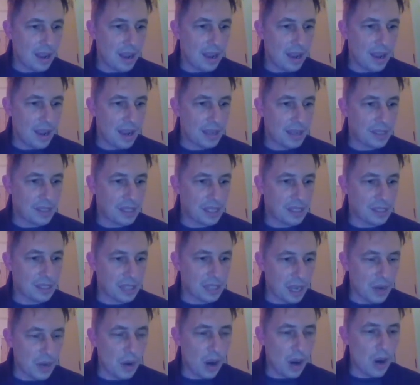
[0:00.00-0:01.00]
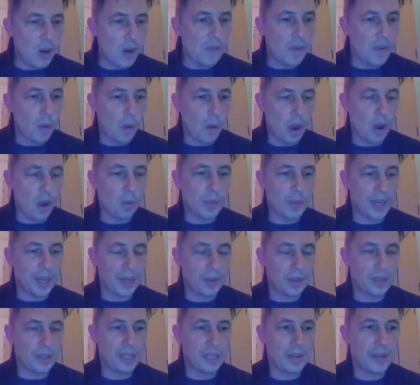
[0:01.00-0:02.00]
so
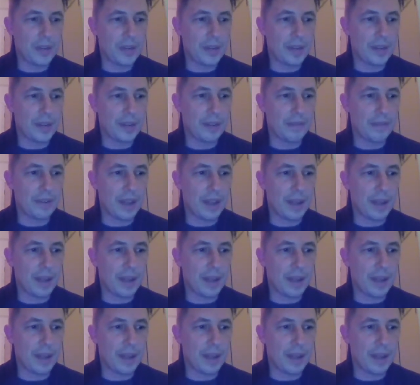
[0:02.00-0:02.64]
overwhelming, or so kind of,